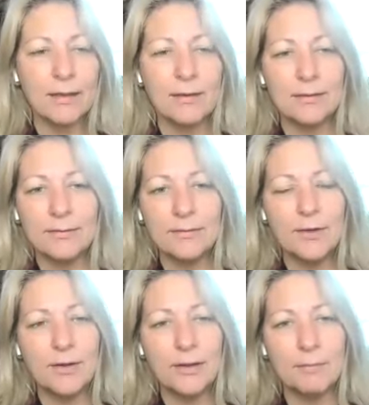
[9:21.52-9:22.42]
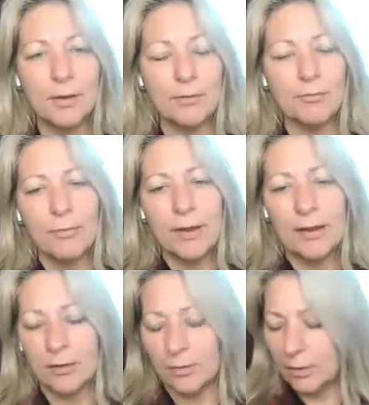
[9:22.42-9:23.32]
It is a time of
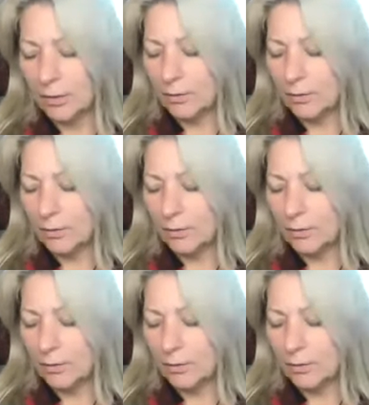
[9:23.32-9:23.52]
where